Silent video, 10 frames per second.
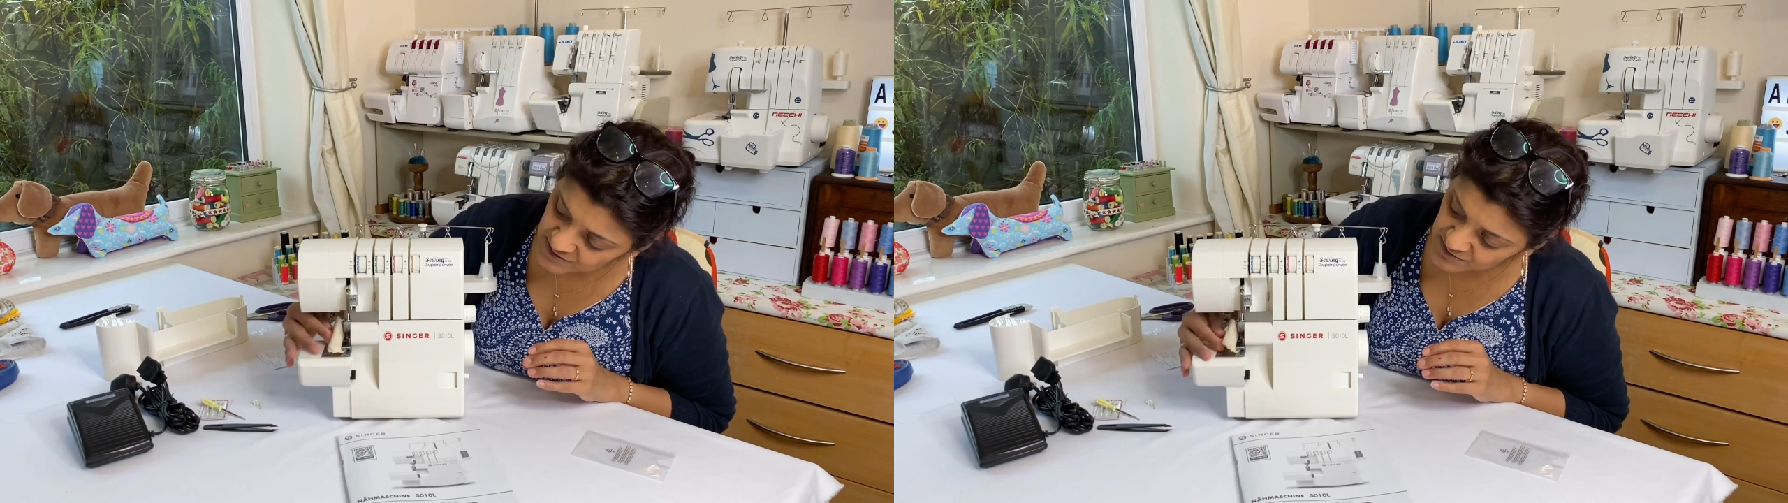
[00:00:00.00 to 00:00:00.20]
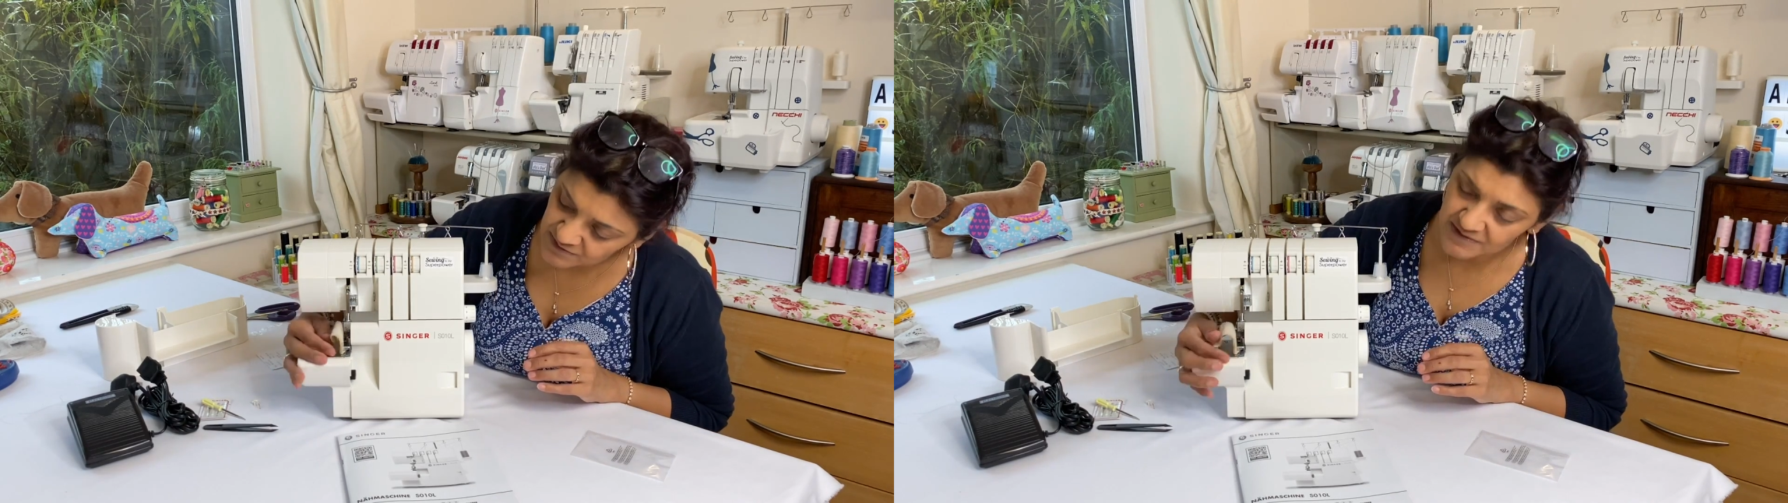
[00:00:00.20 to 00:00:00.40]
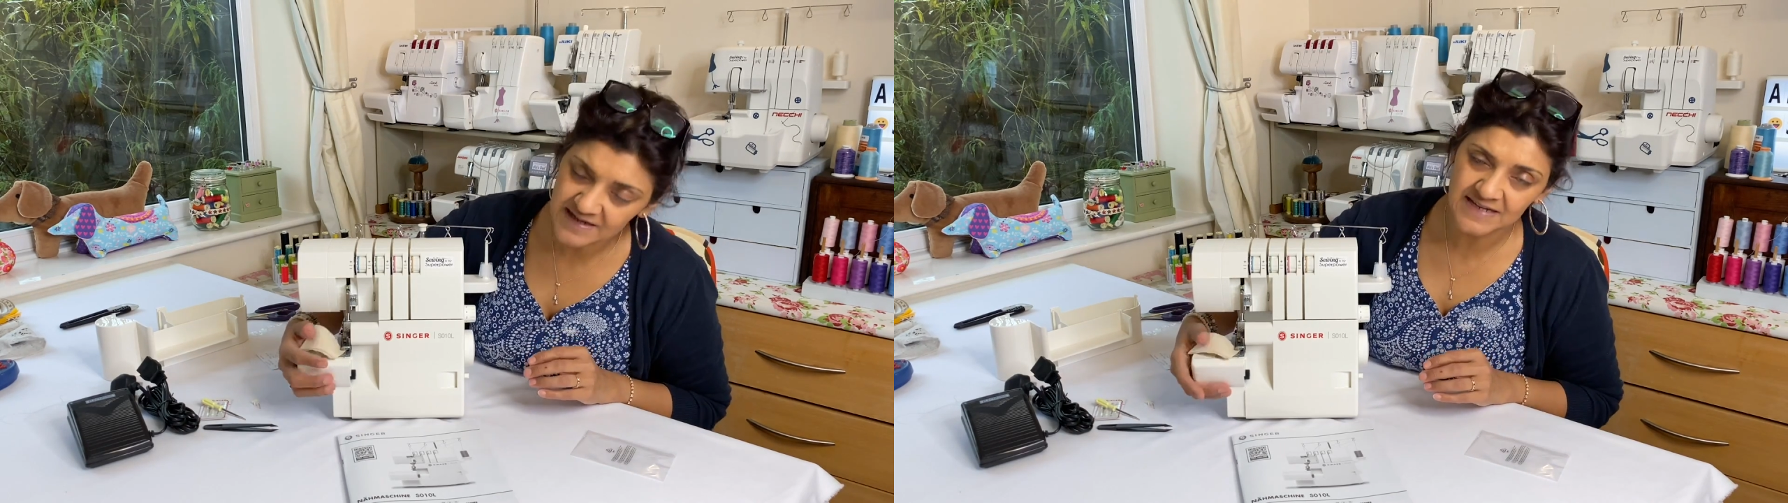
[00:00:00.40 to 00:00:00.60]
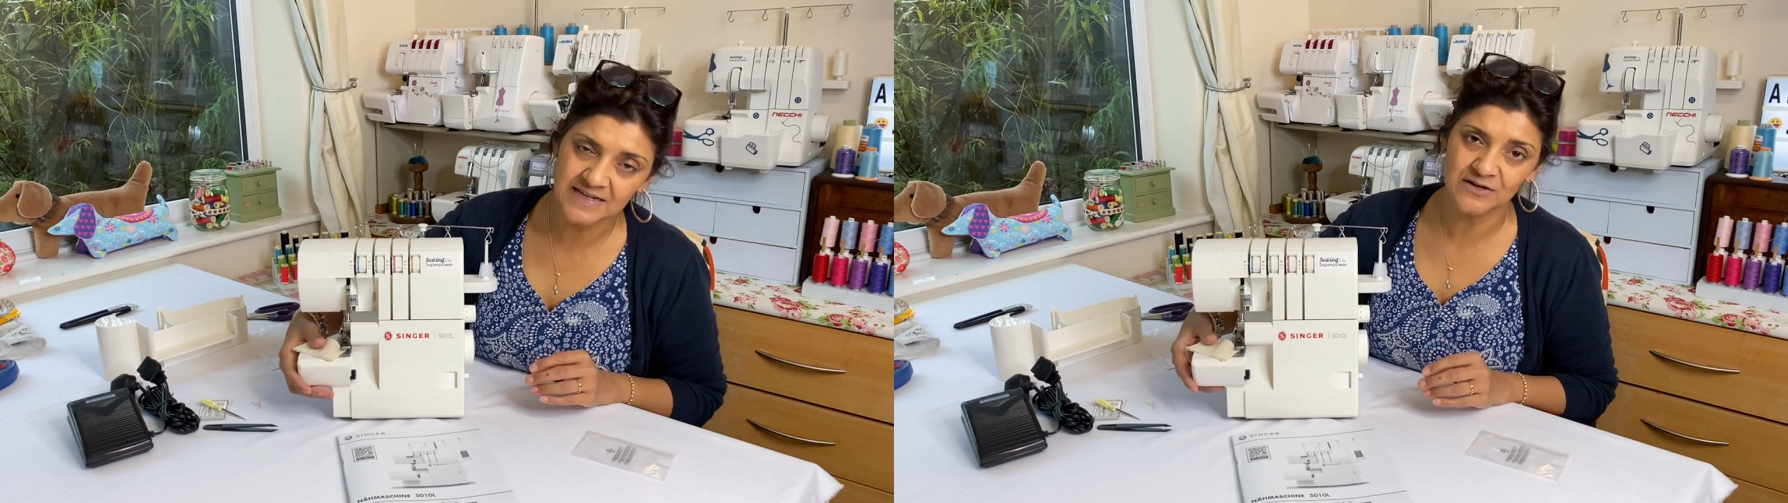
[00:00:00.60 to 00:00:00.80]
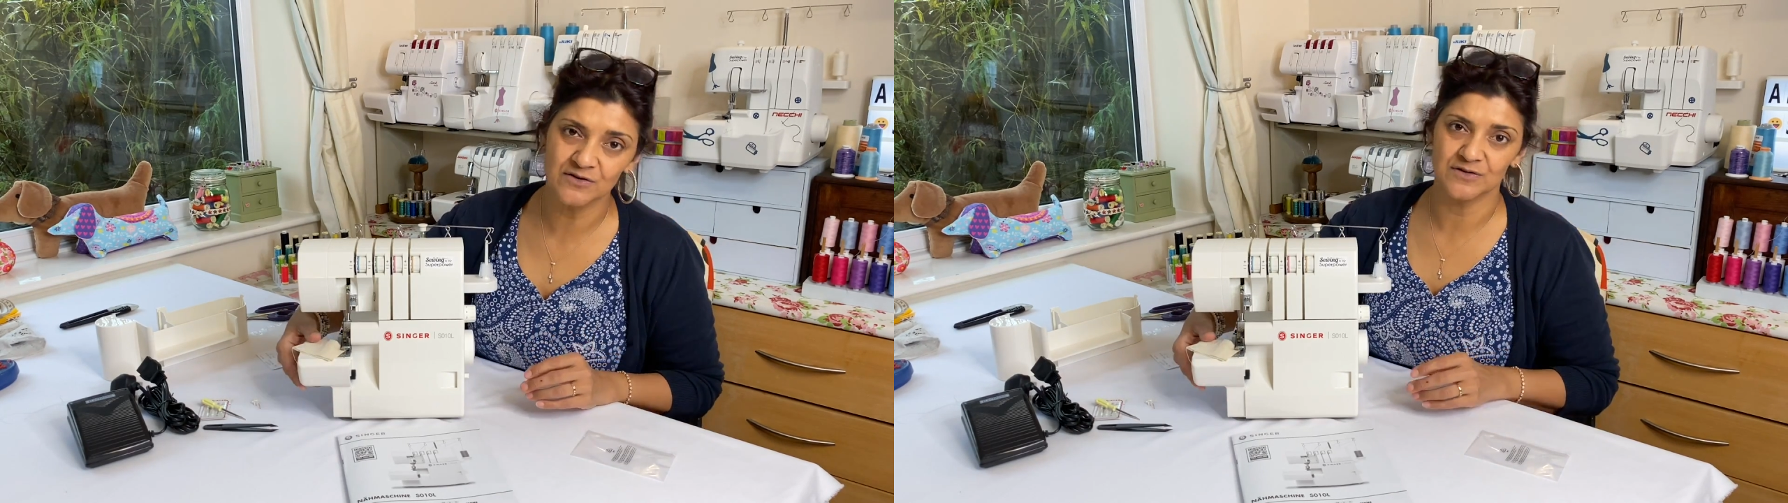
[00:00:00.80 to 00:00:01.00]
really
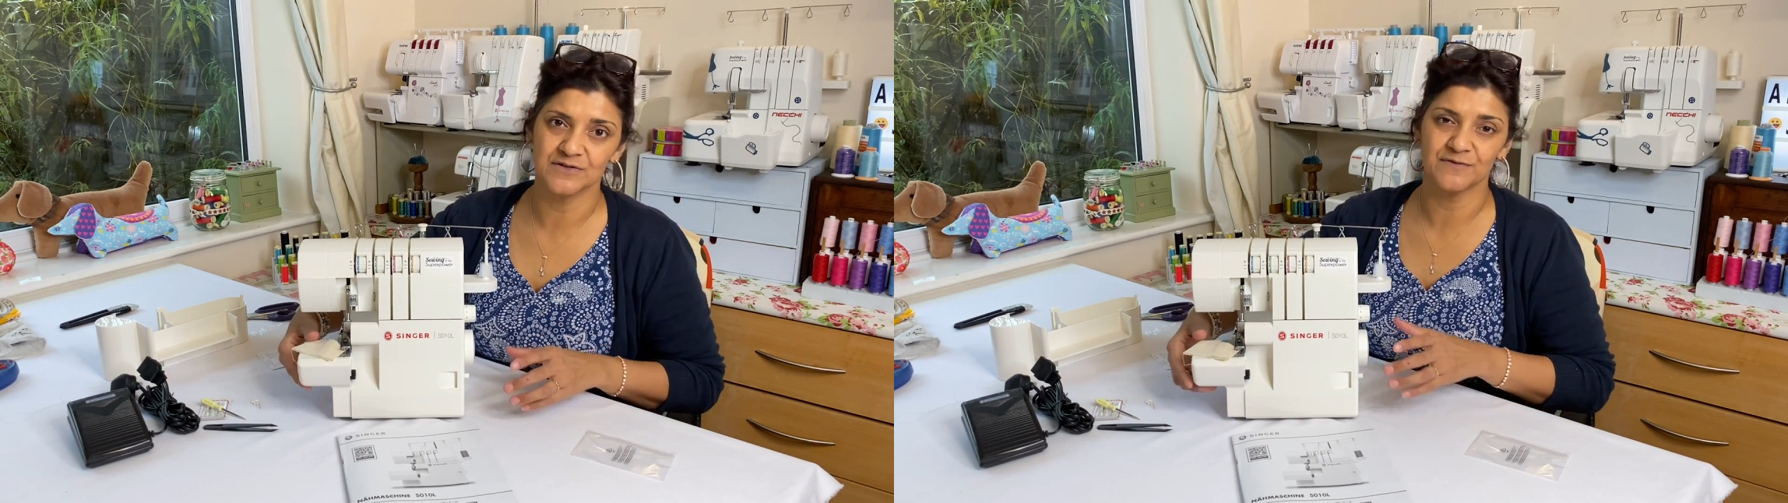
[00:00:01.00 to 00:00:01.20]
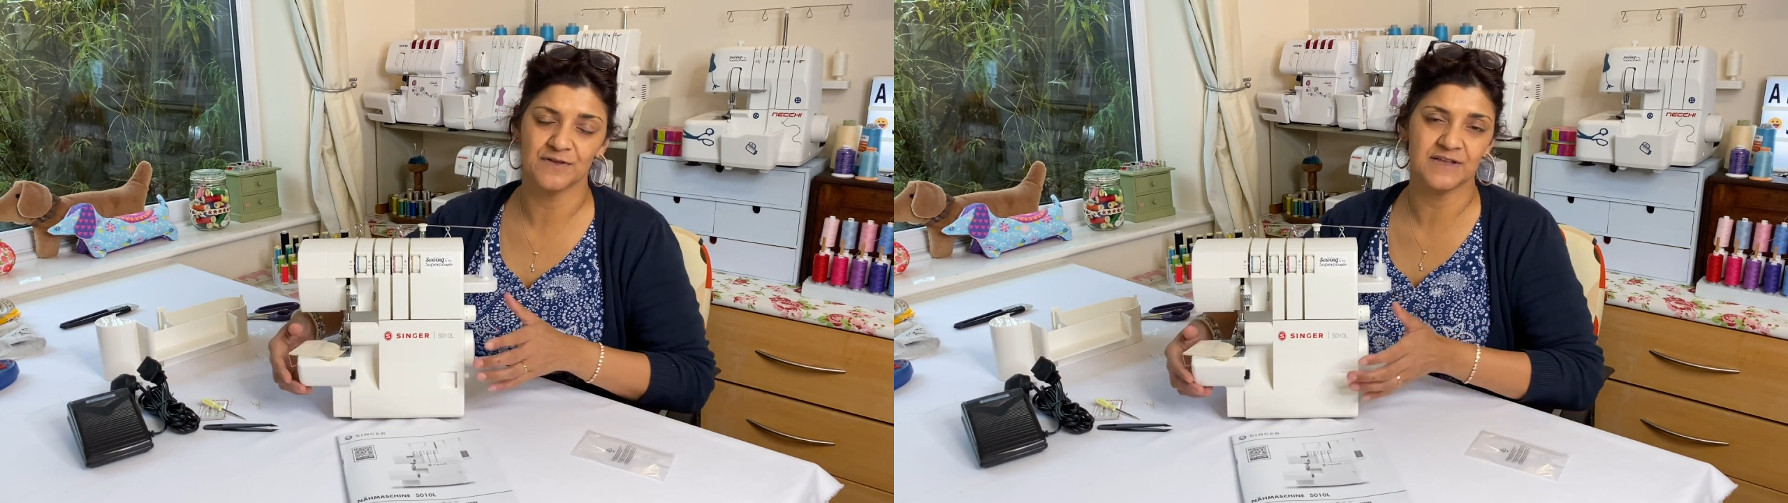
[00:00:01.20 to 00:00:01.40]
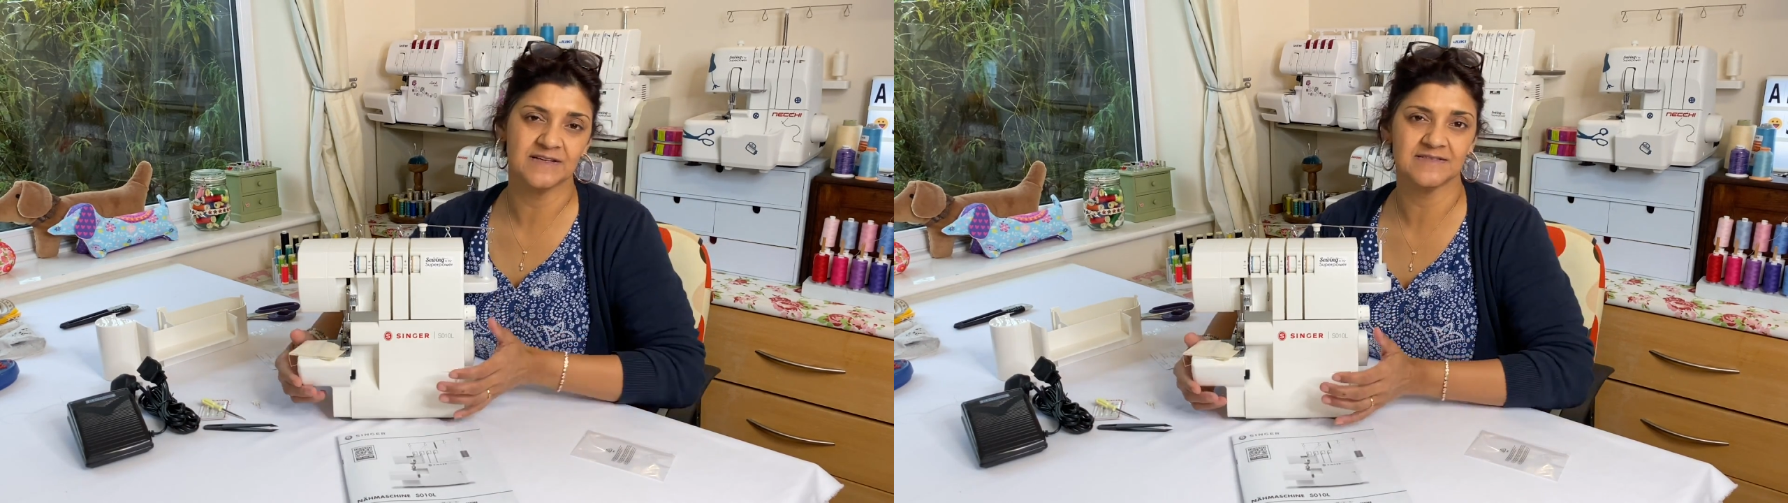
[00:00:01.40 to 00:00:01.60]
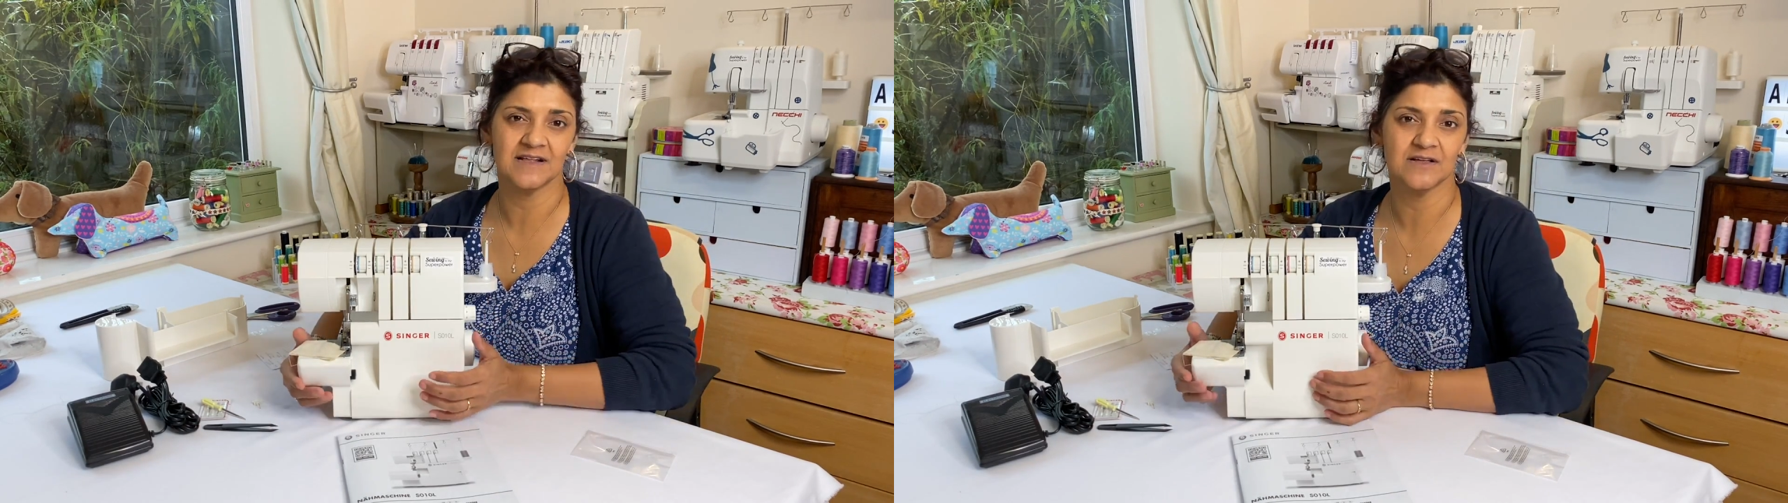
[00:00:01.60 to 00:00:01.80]
good for things like